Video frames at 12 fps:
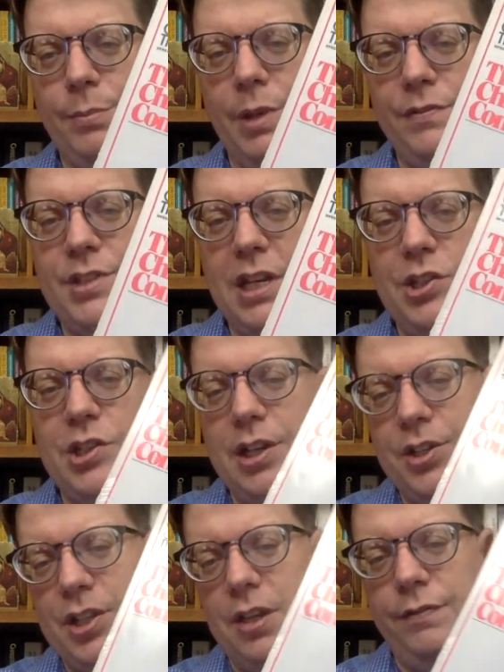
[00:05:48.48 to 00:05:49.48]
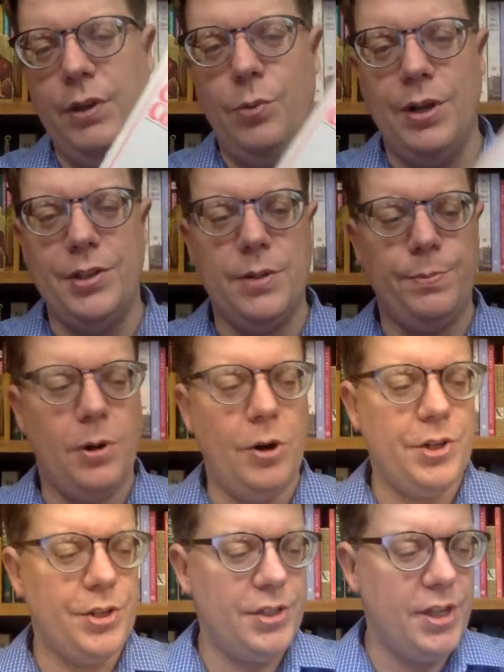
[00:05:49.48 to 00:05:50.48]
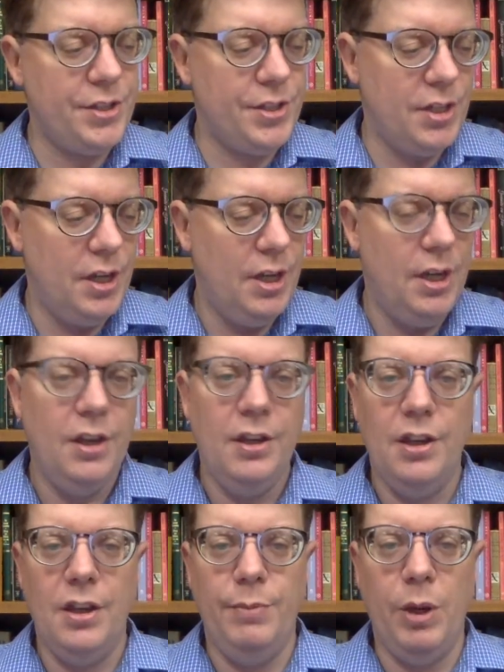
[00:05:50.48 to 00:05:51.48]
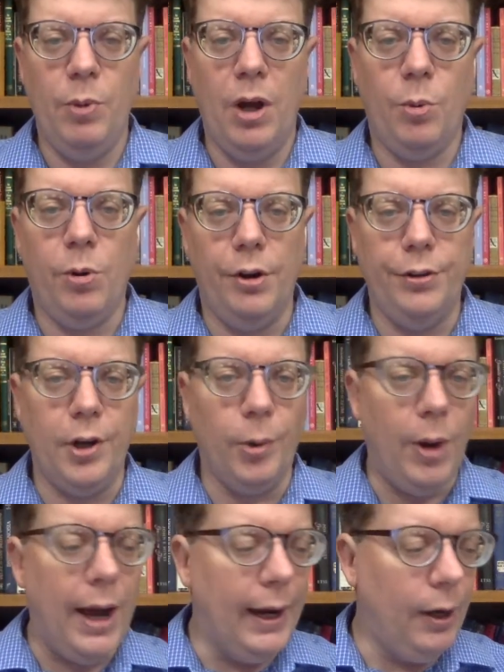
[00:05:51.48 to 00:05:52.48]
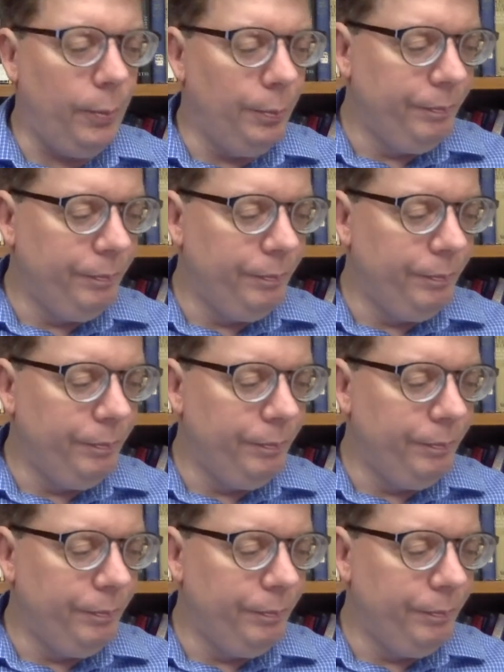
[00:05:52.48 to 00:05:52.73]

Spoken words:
of teachings, and if you want to purchase this, it'd be well worth your while.